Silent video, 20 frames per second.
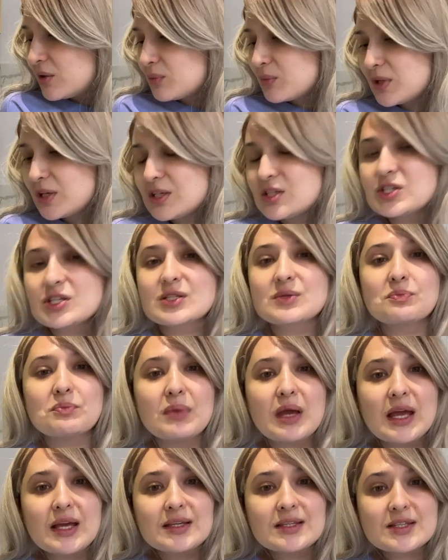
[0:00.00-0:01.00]
it just
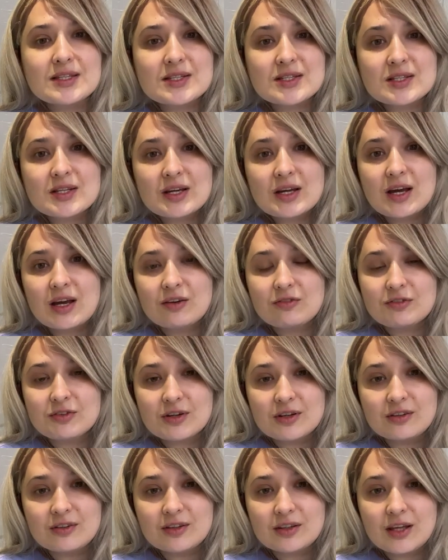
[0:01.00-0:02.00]
makes
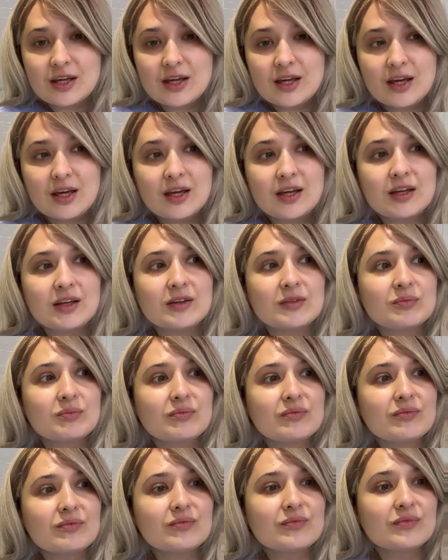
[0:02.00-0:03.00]
everything
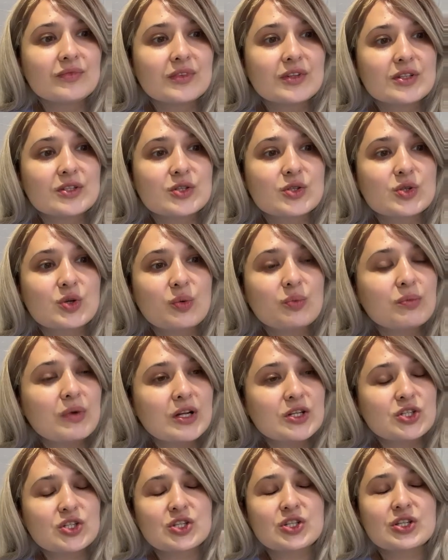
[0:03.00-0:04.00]
so
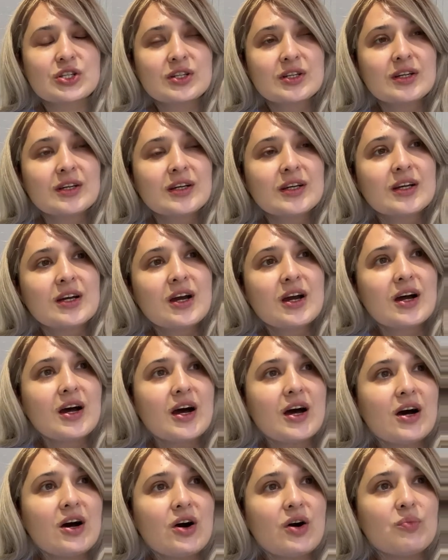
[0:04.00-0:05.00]
much
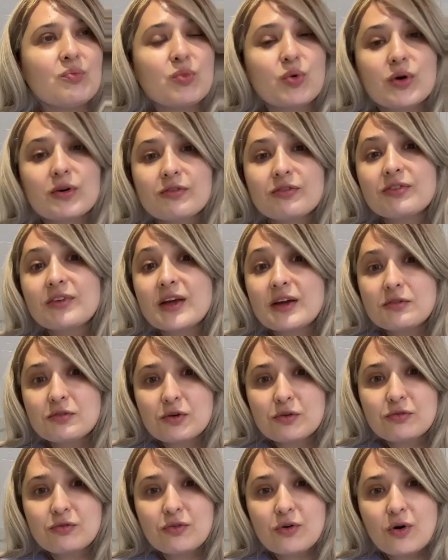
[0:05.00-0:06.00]
more
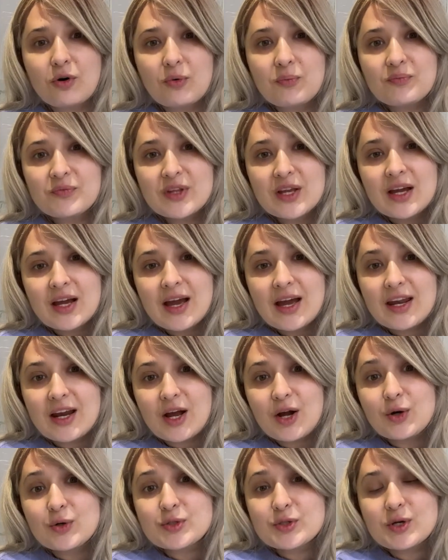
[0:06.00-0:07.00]
flavorful. And I
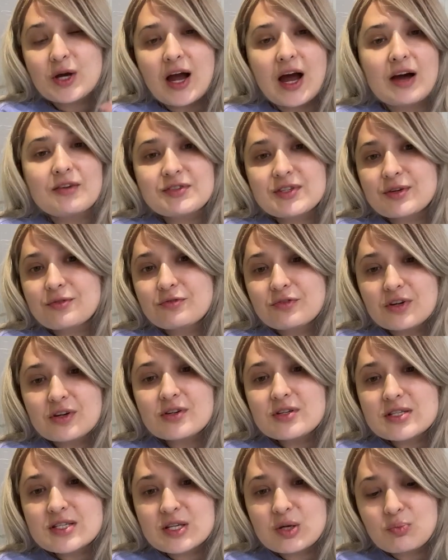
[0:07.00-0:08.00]
also have some
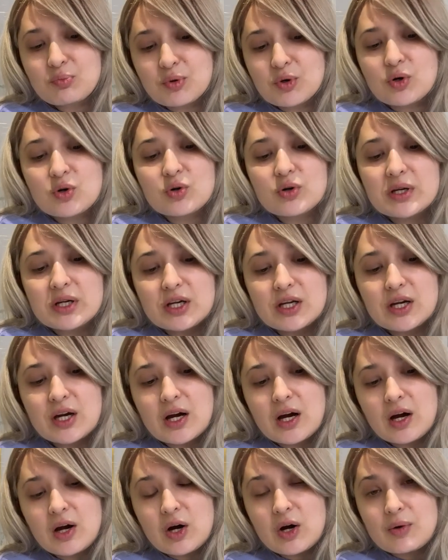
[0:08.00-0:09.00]
very simple
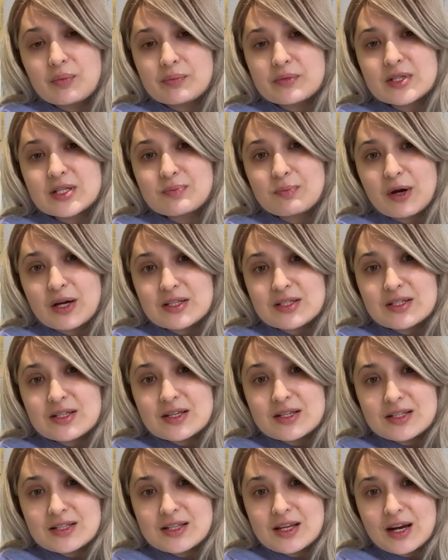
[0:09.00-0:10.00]

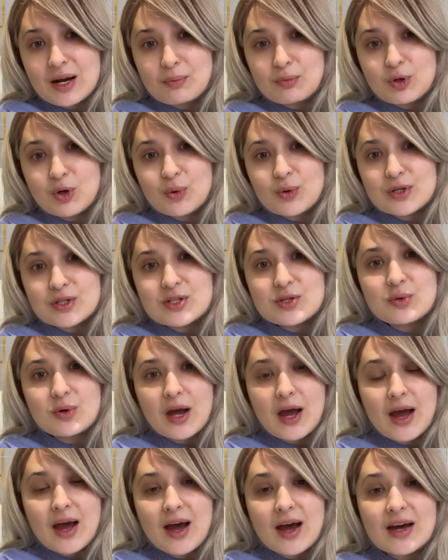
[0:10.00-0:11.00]
spices that I'm going to
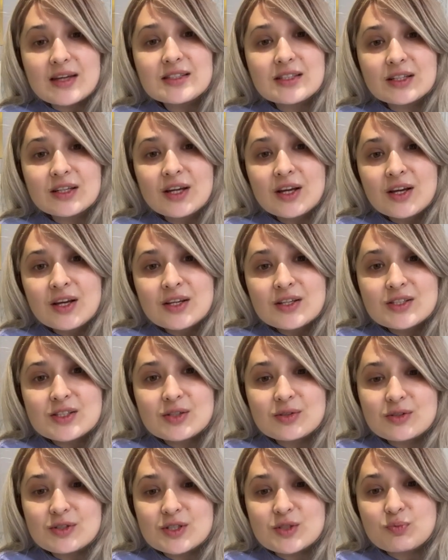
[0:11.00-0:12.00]
add to
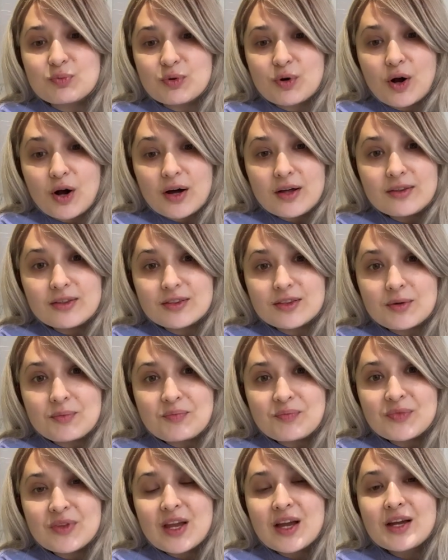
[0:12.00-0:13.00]
this broth.
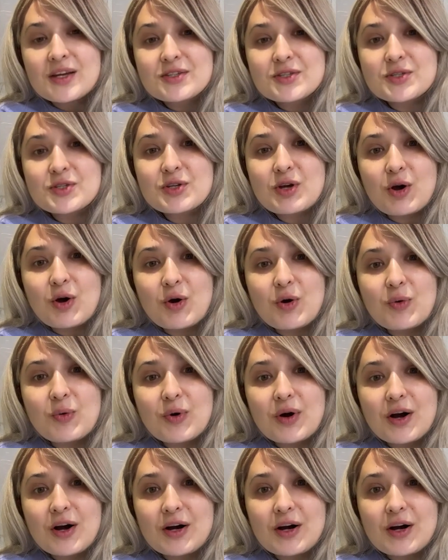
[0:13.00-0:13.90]
So